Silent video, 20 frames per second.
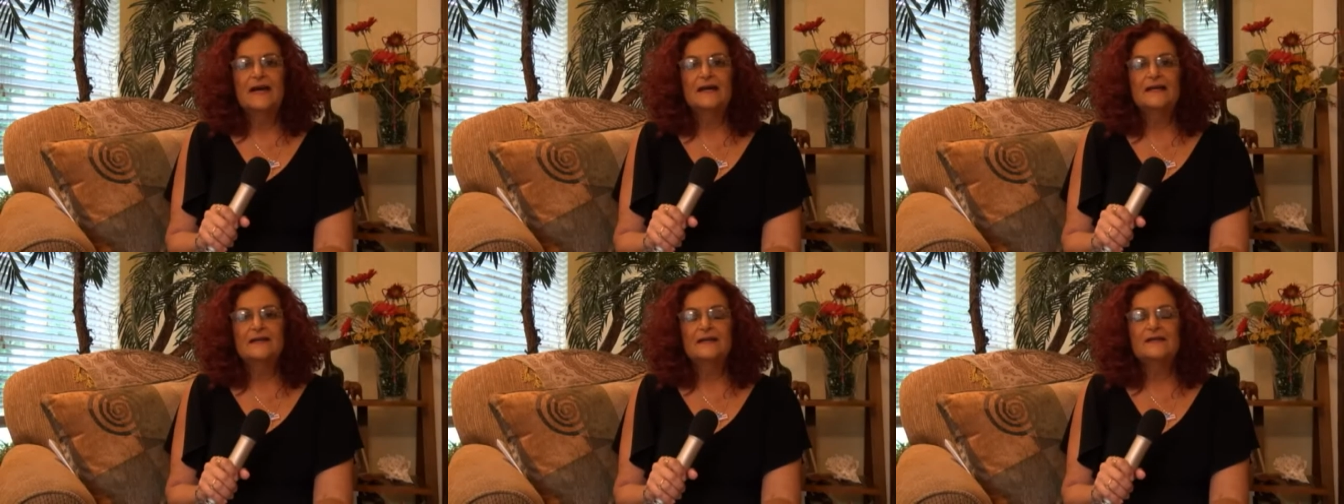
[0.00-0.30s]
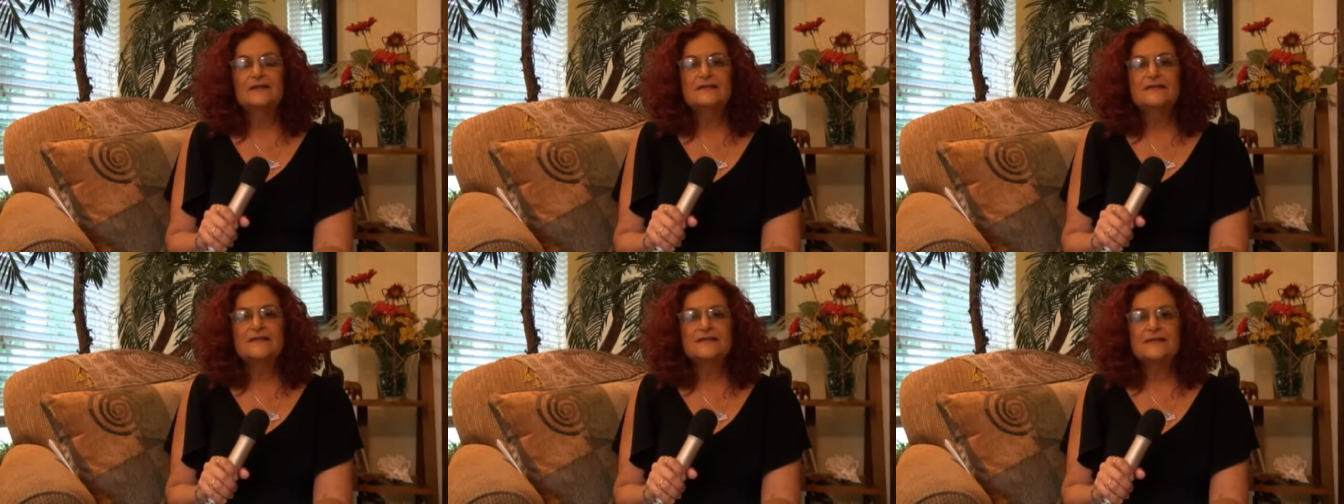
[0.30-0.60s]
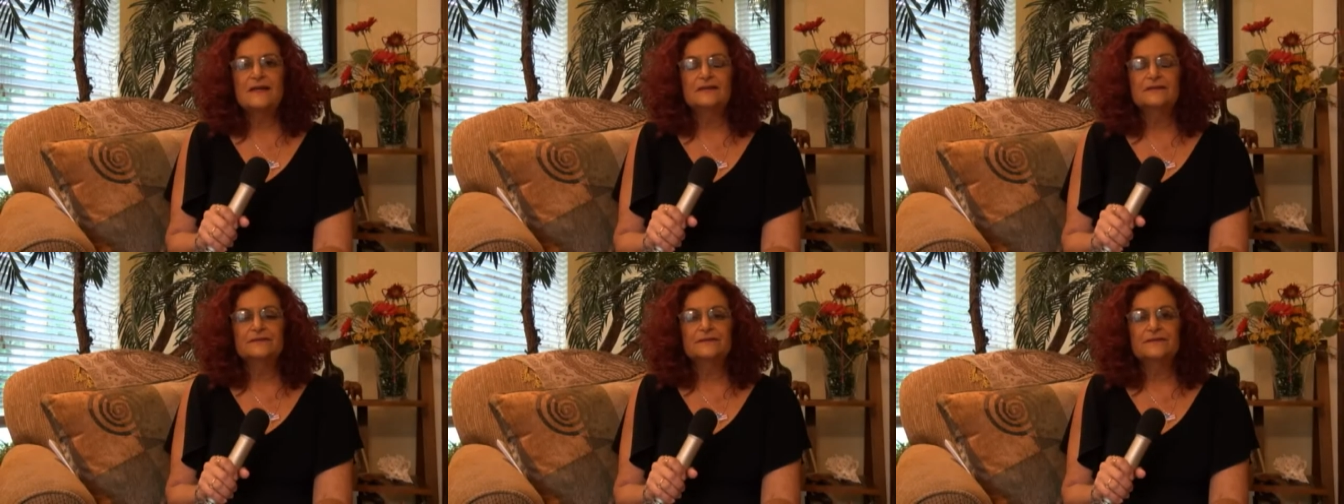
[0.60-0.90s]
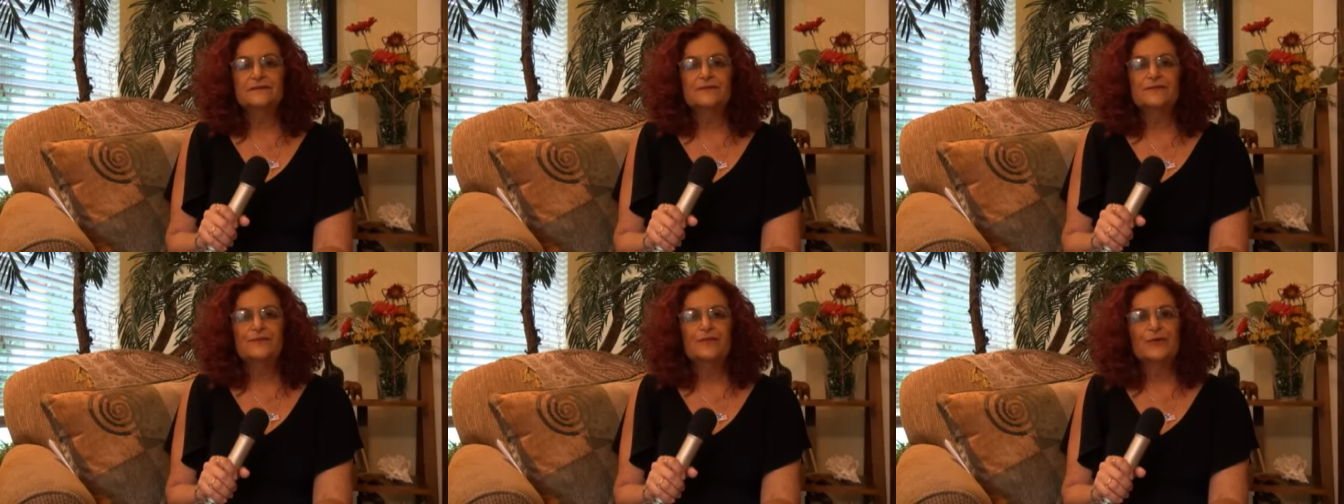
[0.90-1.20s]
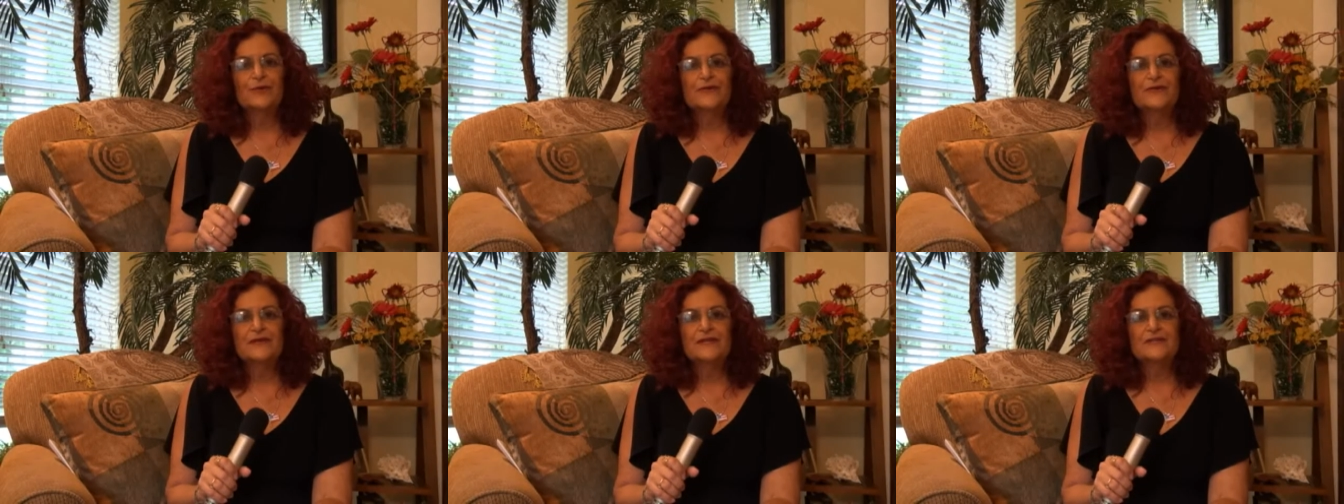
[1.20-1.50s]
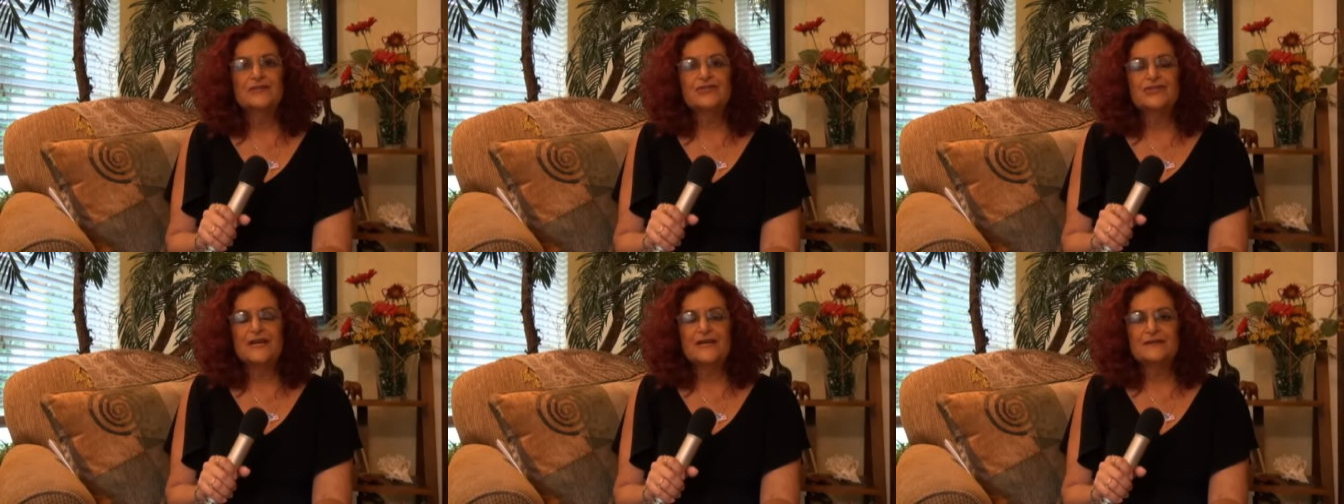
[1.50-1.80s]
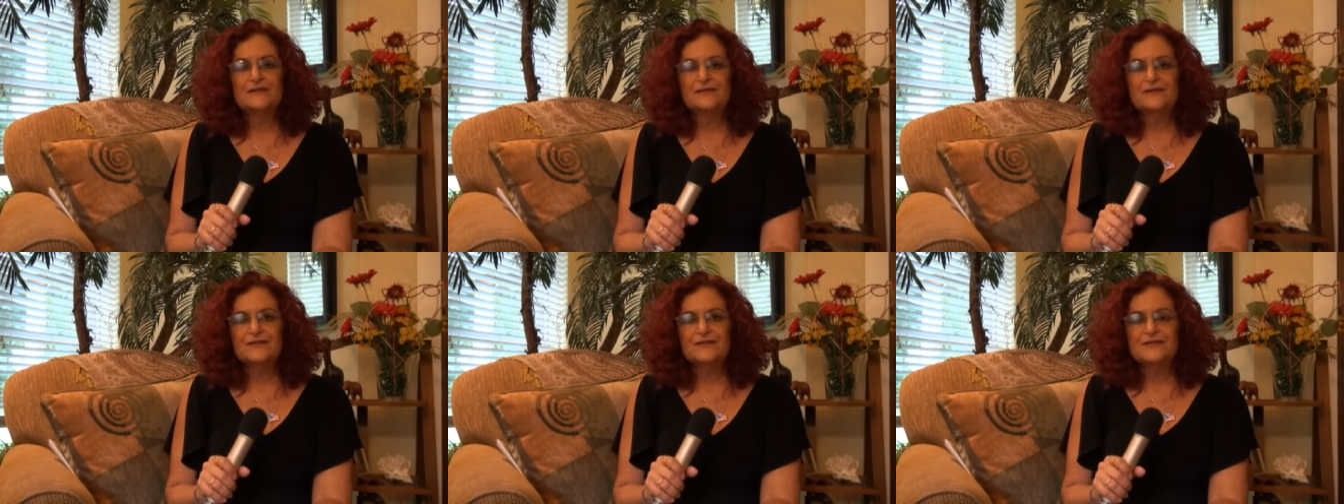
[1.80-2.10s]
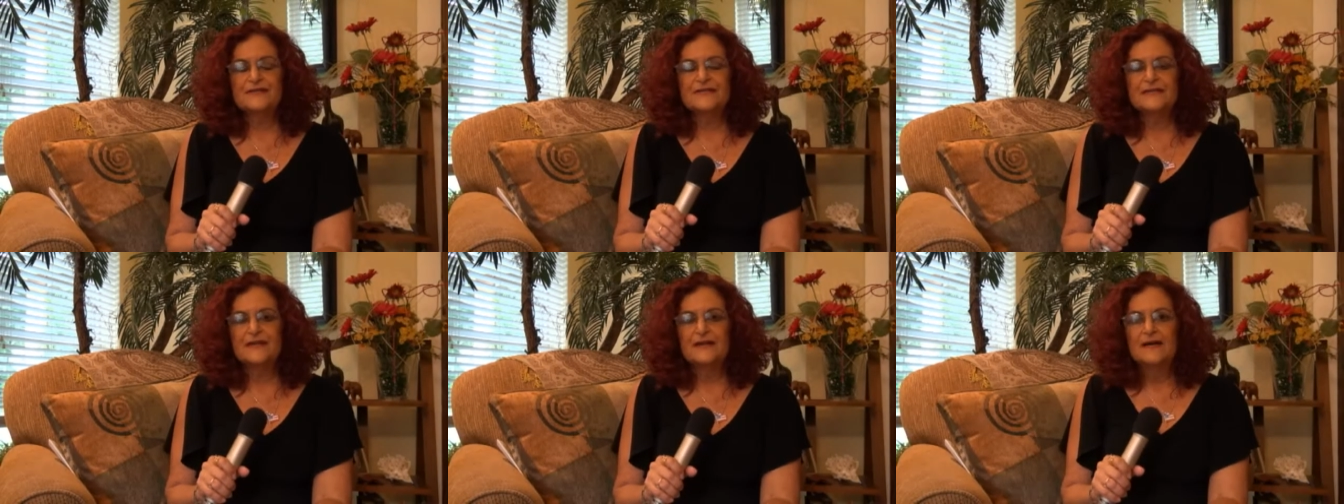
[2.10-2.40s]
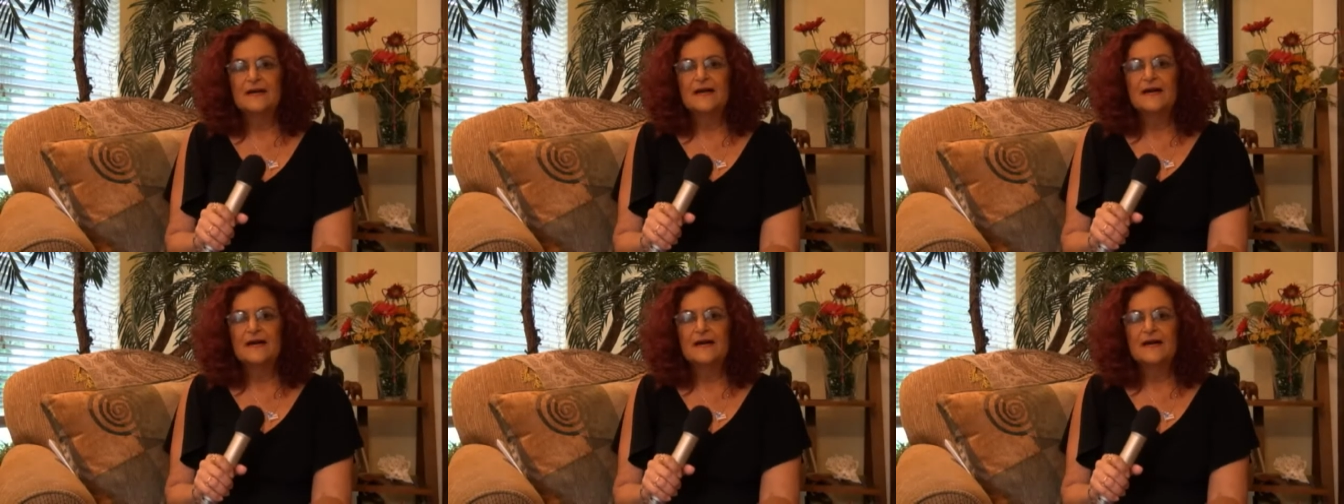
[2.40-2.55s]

and a consultant for the Agenders.